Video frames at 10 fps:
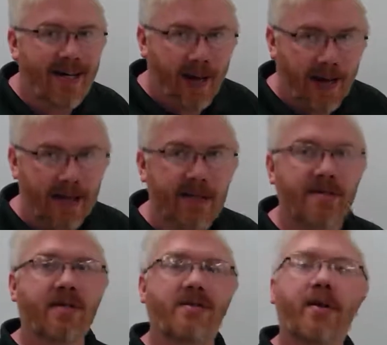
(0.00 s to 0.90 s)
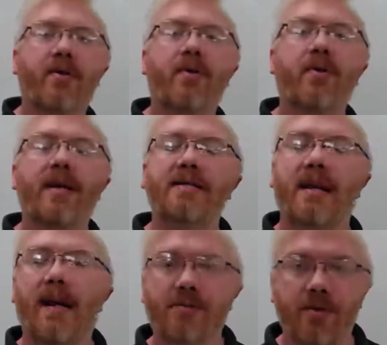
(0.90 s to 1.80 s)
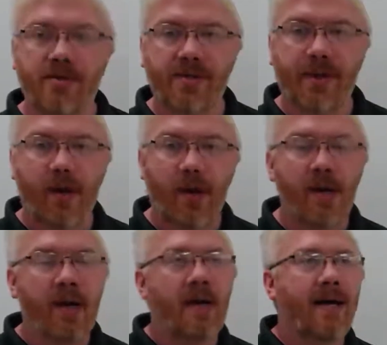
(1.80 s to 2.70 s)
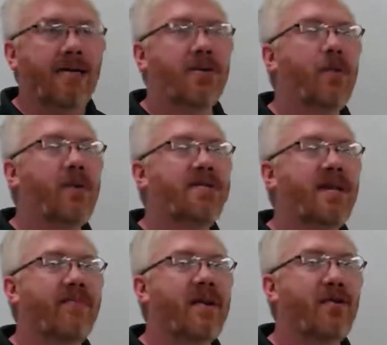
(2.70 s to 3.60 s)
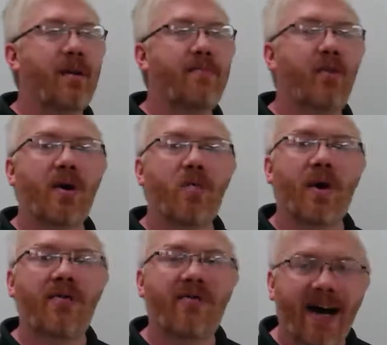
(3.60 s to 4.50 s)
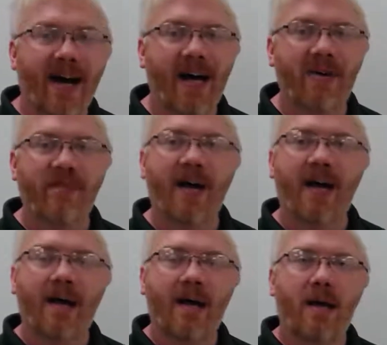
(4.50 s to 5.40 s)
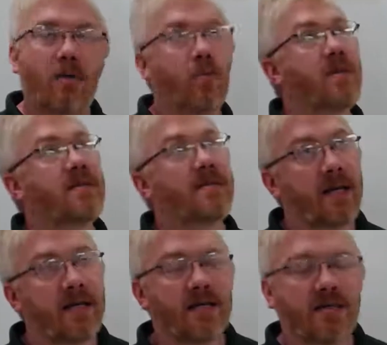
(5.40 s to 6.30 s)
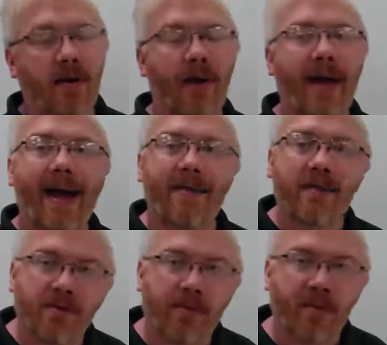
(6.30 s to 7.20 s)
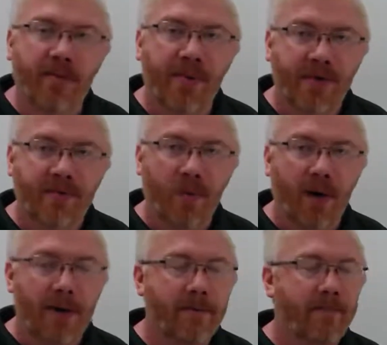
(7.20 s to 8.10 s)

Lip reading: as 0 degrees at absolute 0 and 273.15, or 16, sorry, at the triple point of water.